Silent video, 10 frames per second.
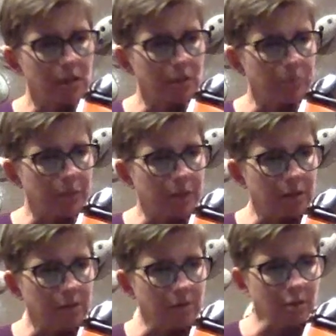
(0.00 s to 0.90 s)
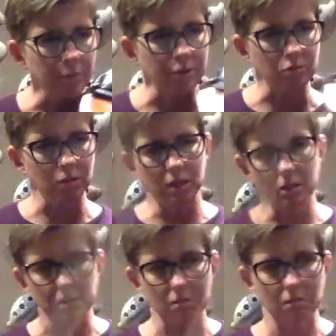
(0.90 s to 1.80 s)
line is a little bit tricky.
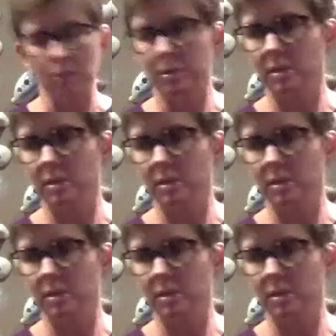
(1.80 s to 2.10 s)
Let's try it with the